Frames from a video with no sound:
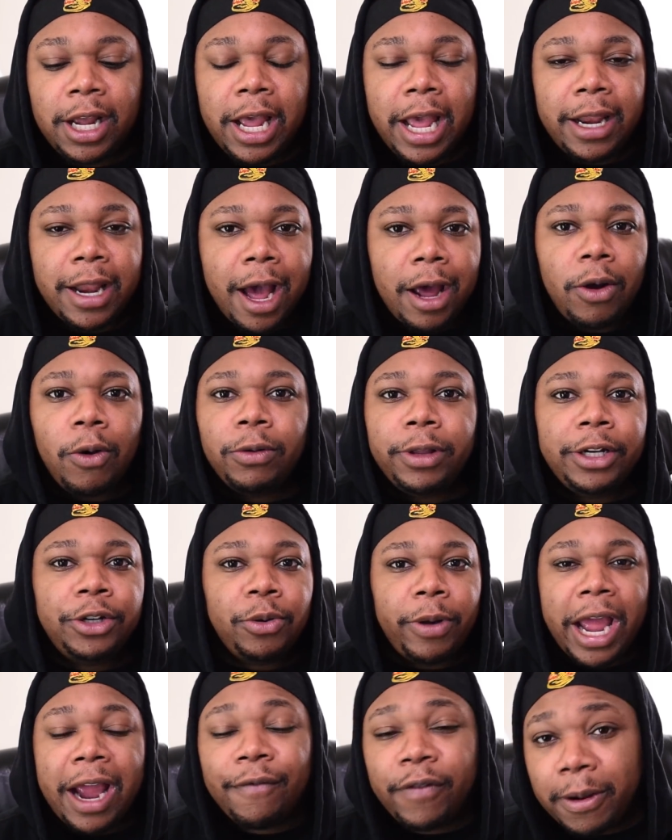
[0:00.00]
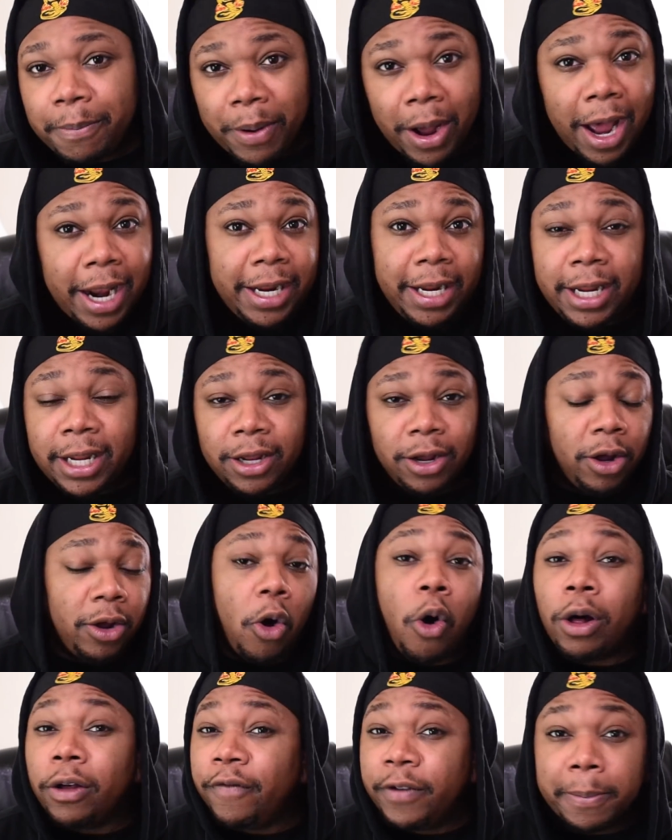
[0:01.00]
And not only do everybody,
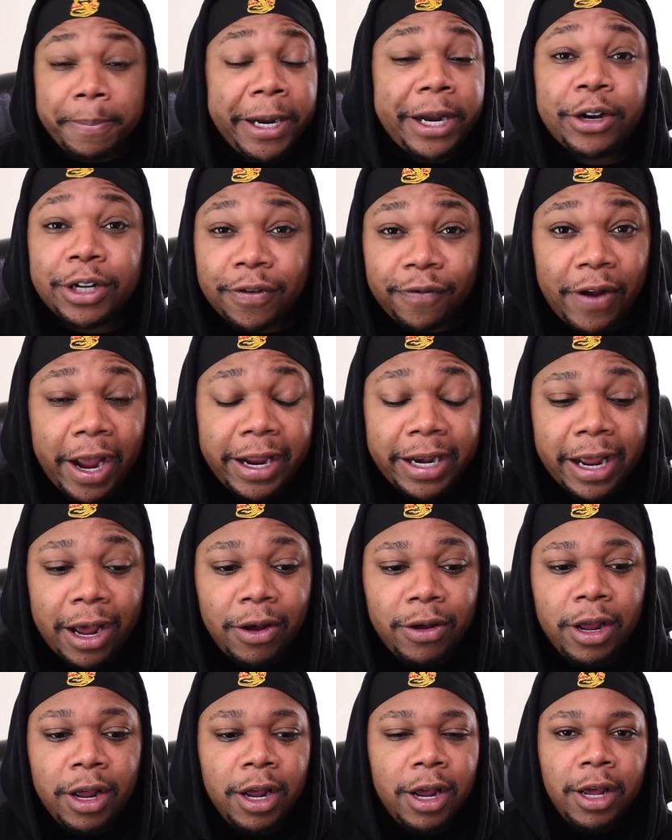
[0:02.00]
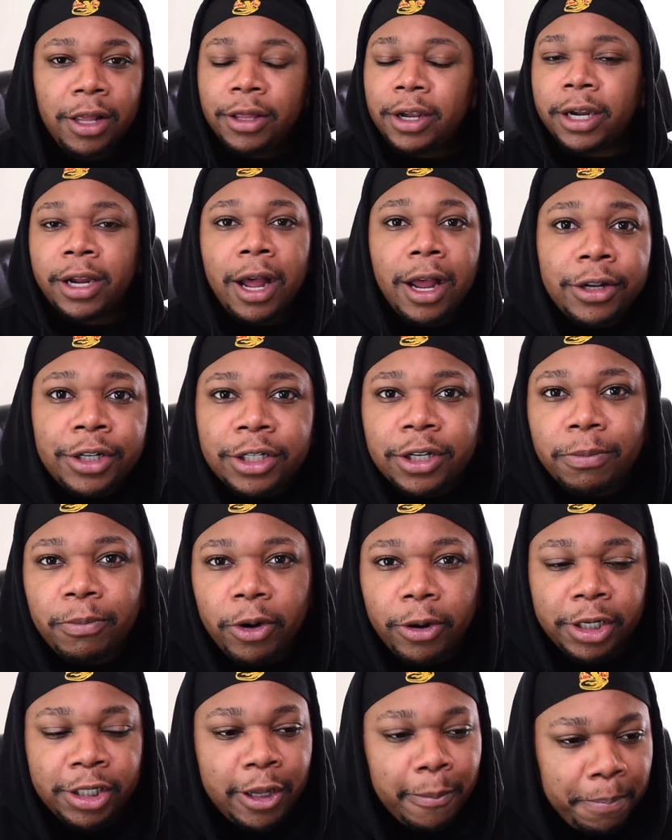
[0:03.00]
all of your peers find out, the
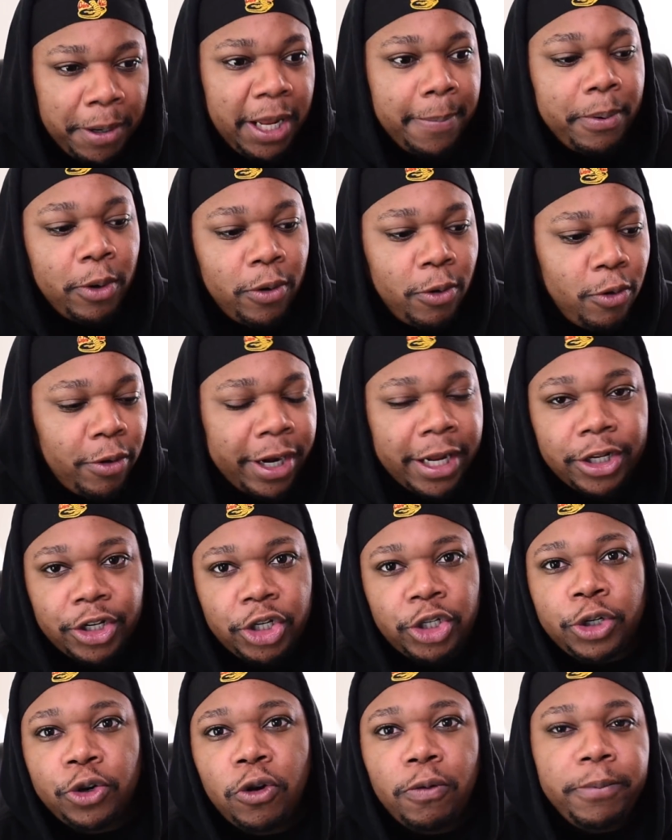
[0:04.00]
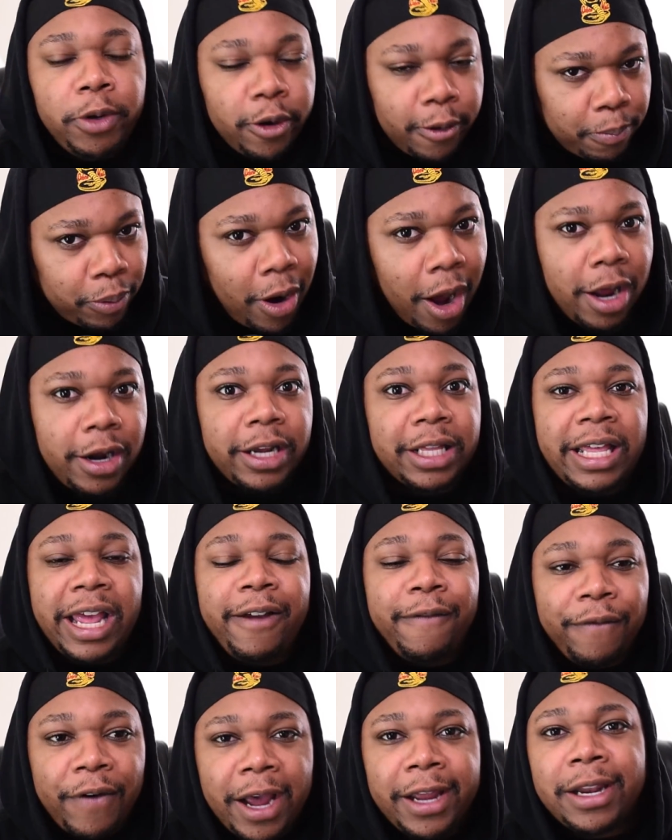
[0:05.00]
customers, the people who consume your product, they
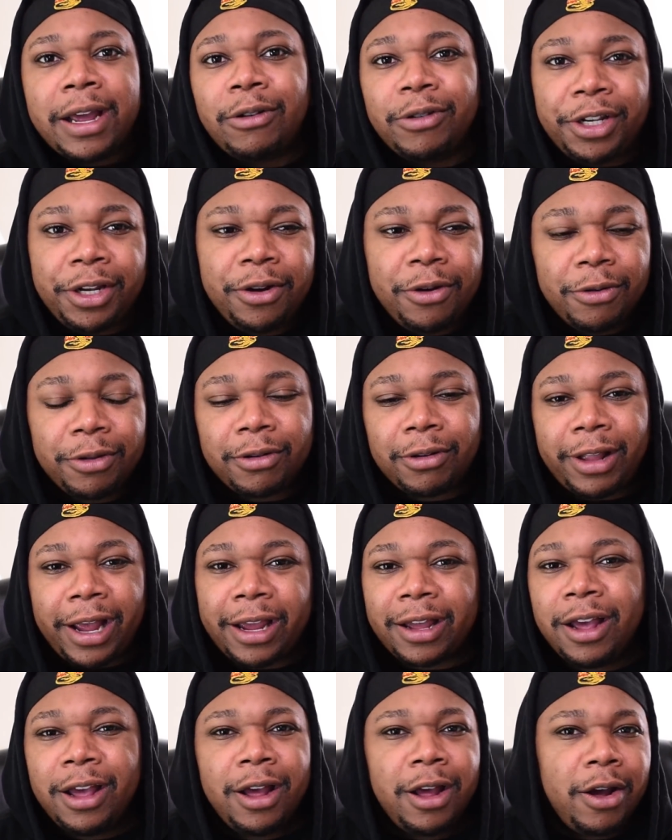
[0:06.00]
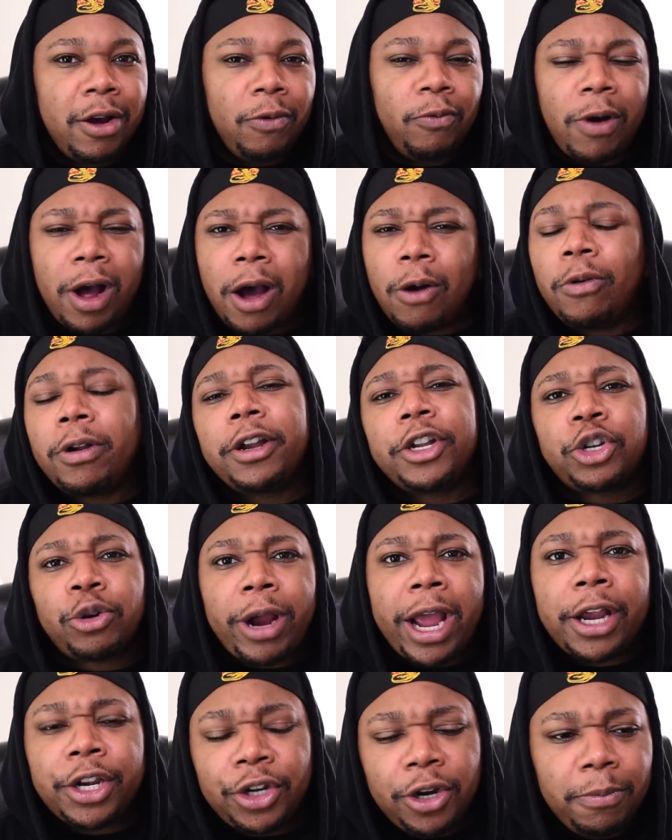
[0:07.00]
find out too. And they're like, wow, what a
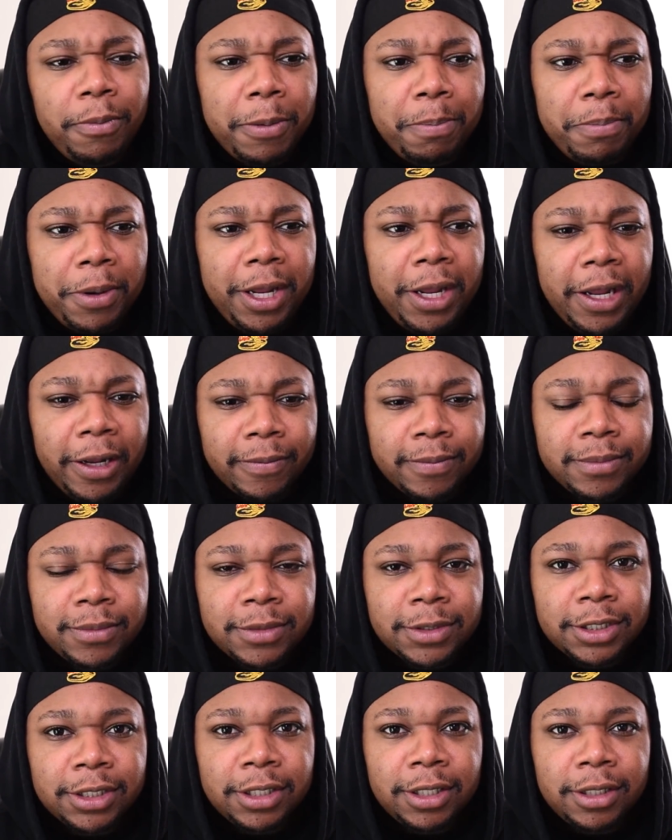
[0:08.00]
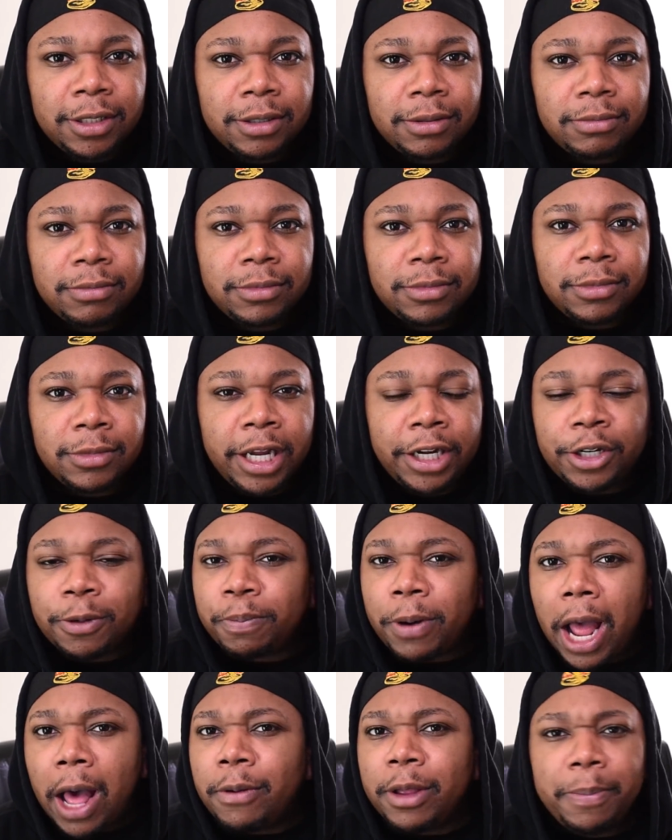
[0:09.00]
trash human being. They should
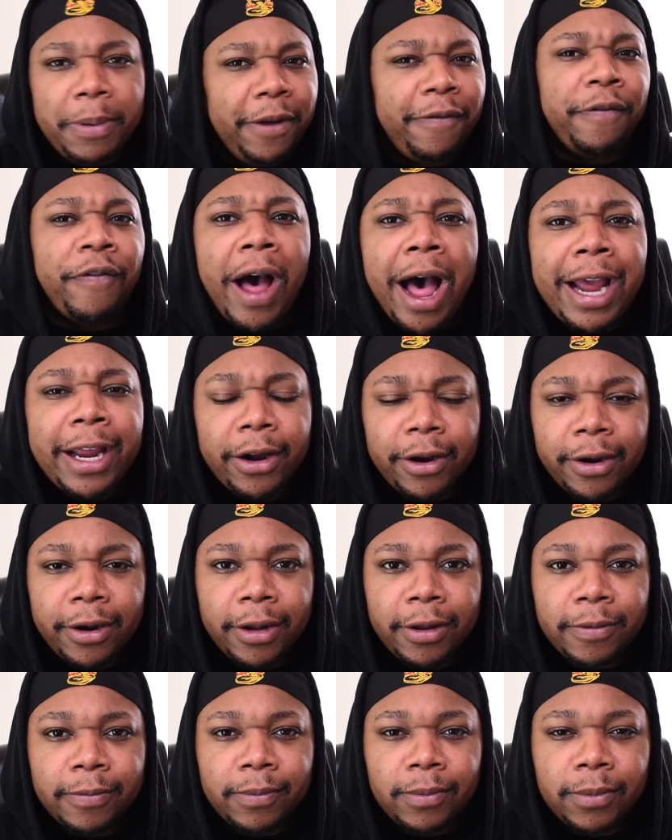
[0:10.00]
probably be fired.